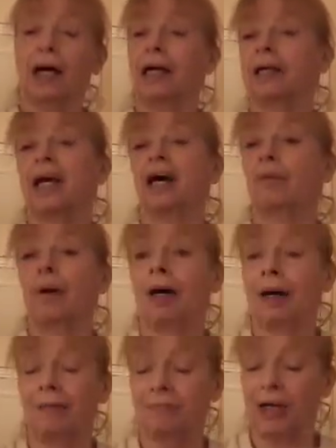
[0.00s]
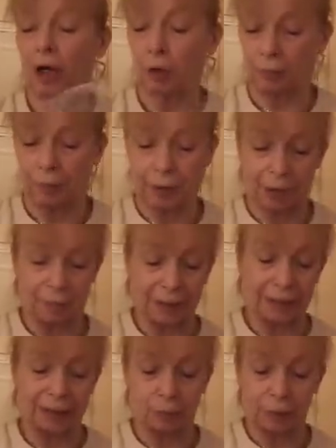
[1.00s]
and no, I haven't opened them,
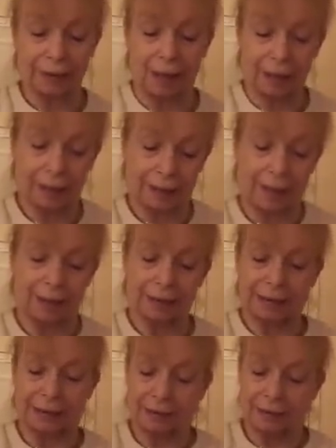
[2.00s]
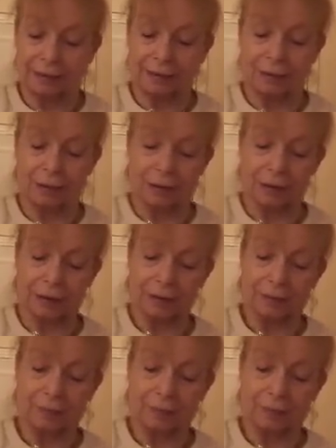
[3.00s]
the lid was like that, look,